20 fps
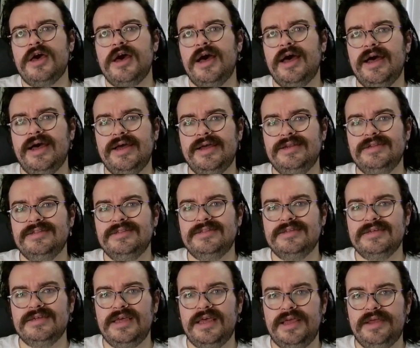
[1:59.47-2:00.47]
And
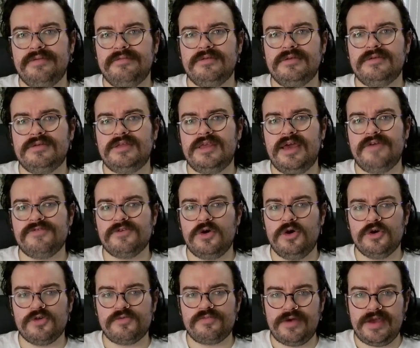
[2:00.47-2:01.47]
it gives
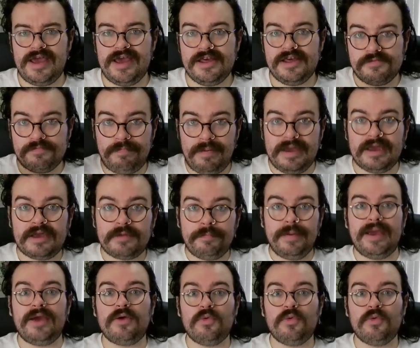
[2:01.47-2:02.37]
Ospreay his big, big